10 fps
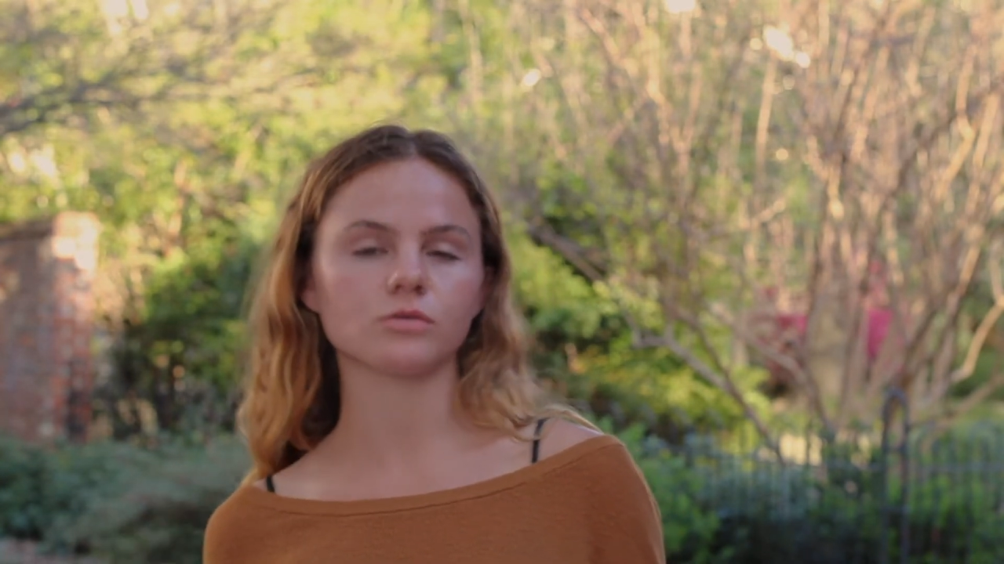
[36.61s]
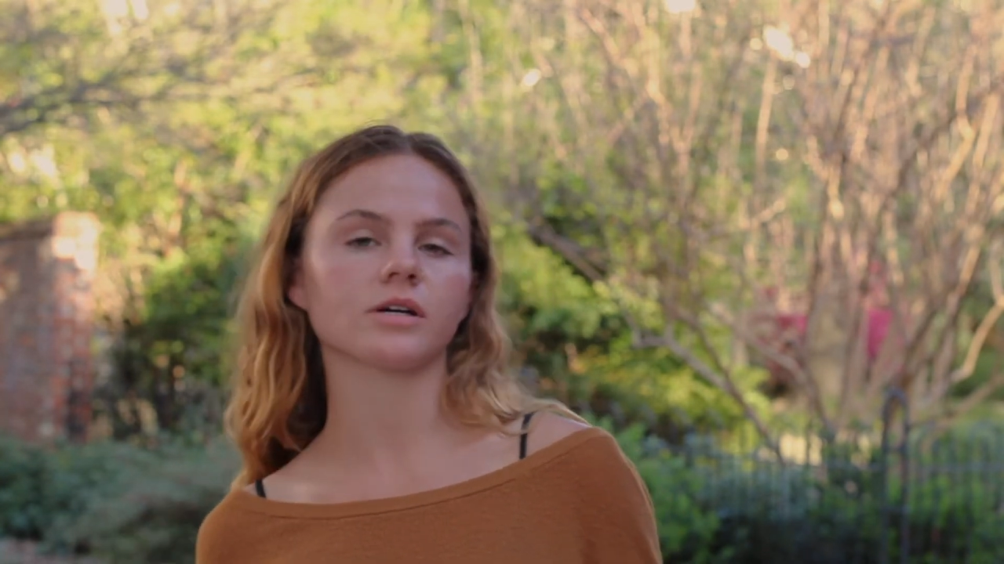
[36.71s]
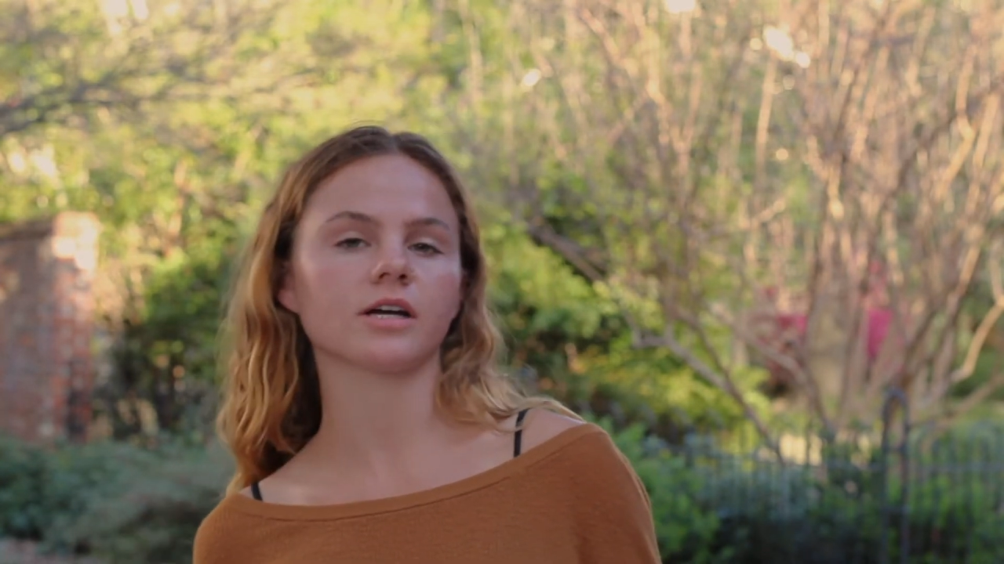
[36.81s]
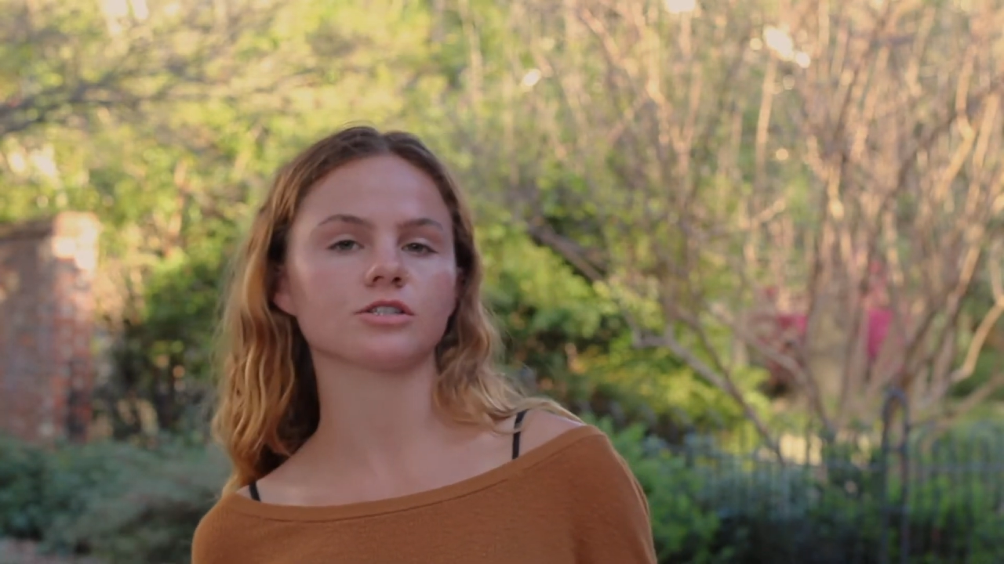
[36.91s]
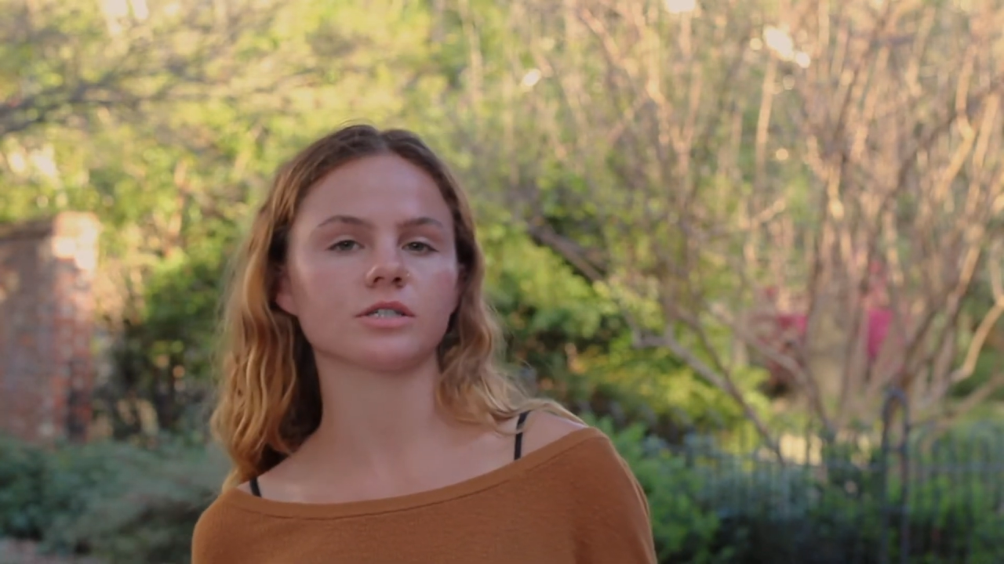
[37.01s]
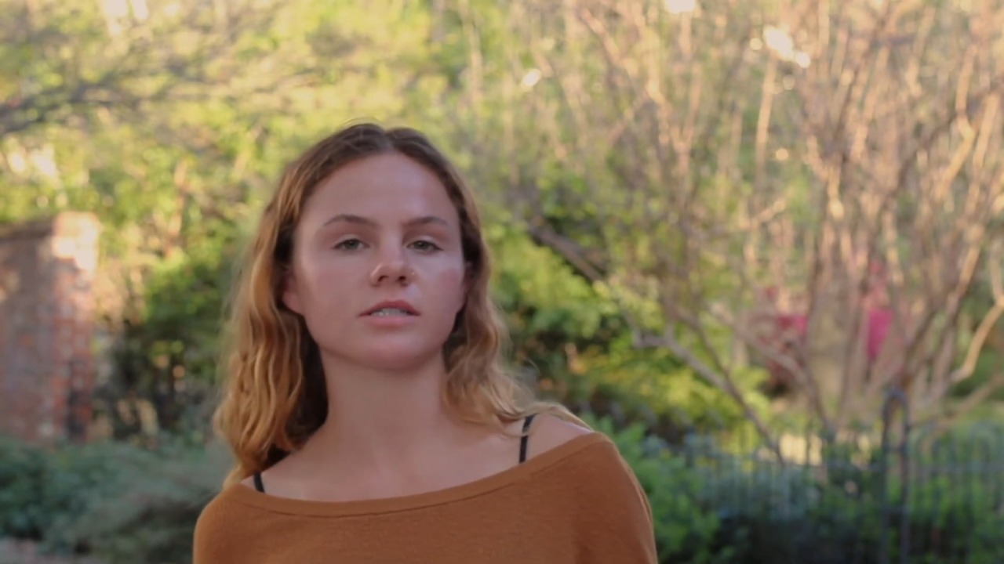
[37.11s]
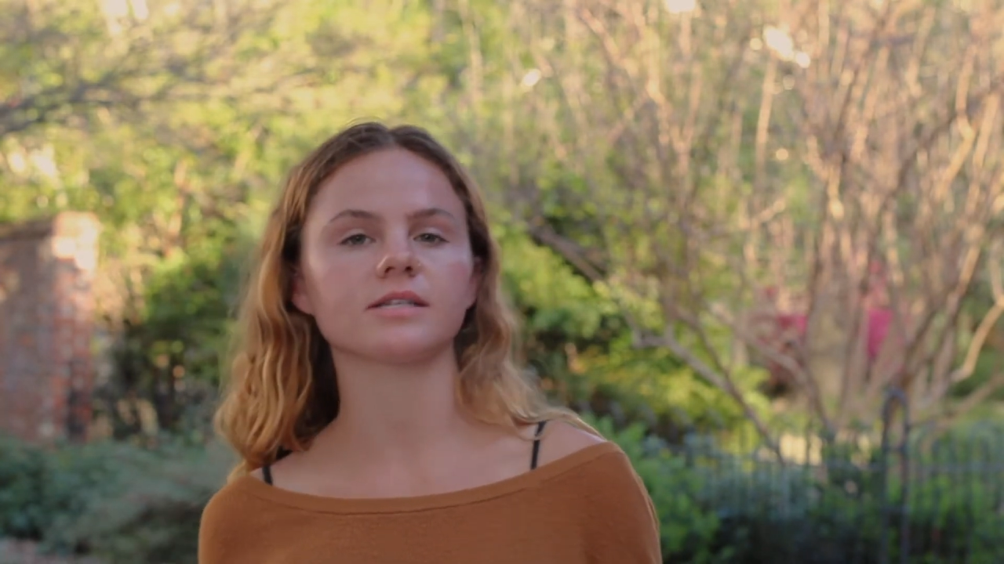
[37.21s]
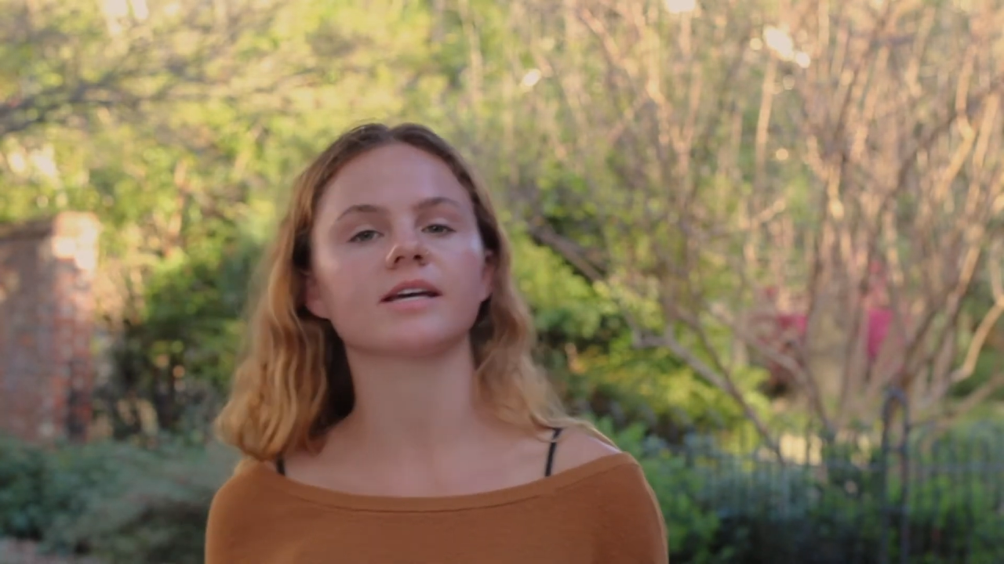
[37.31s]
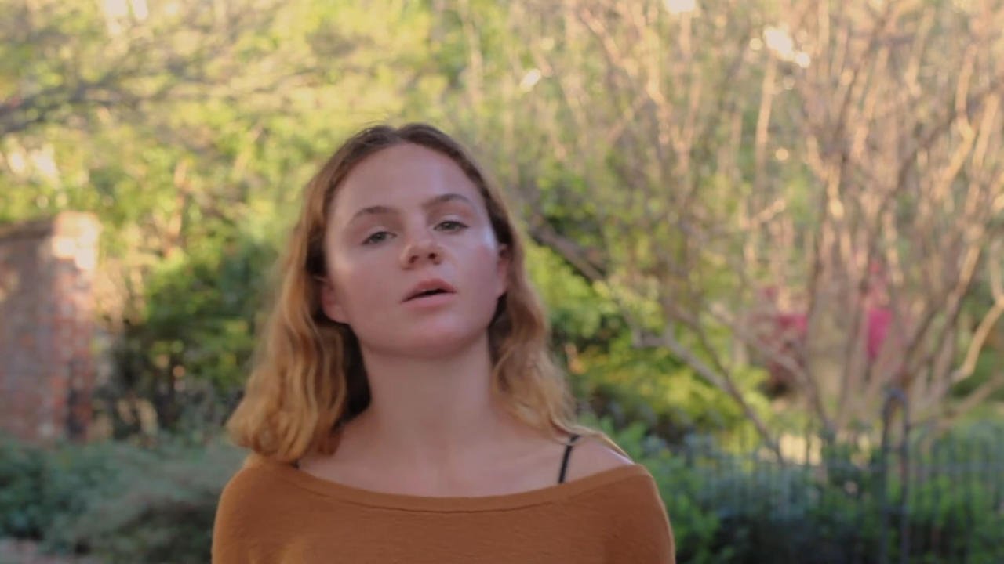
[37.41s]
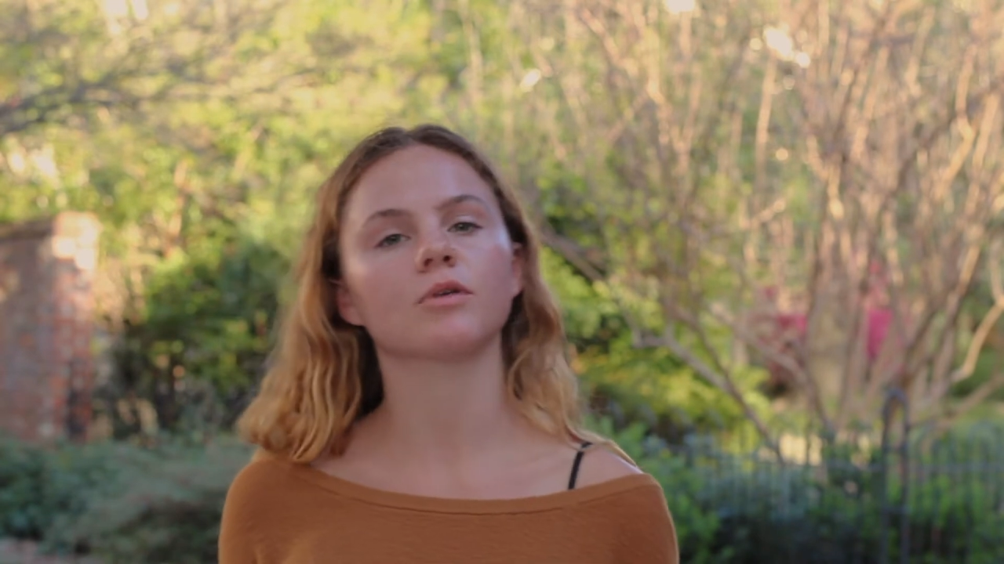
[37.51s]
to a country to
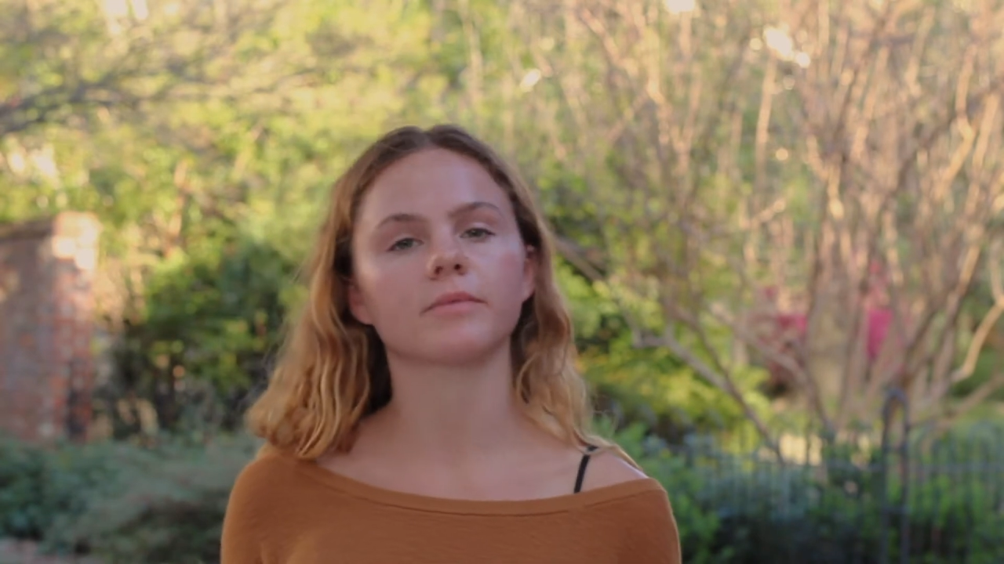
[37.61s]
take up